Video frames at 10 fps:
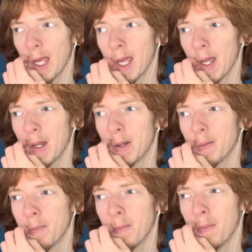
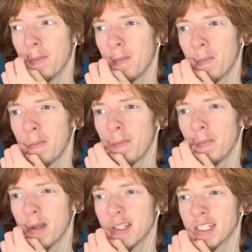in mm,
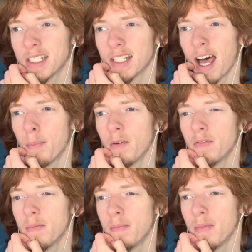the top
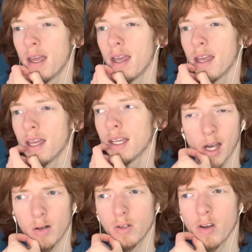of meh. I
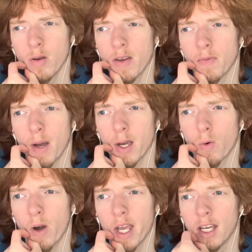don't know if Mike
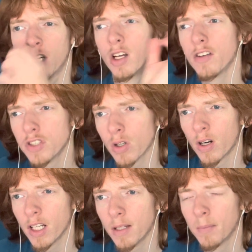White could have
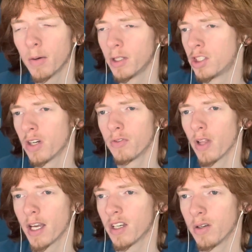started, but with Joe
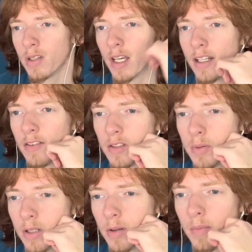Flacco, yeah, definitely
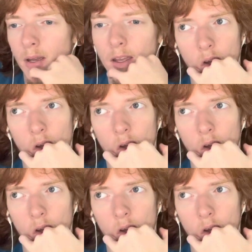put him in meh.